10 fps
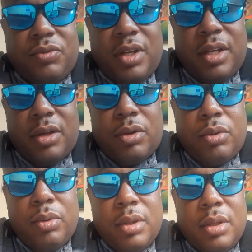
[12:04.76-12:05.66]

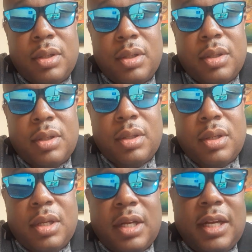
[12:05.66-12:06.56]
video,
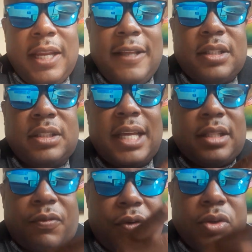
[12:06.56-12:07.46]
need to take
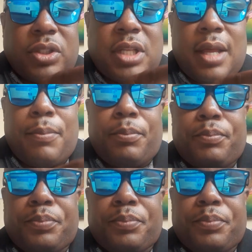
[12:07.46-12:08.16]
the first step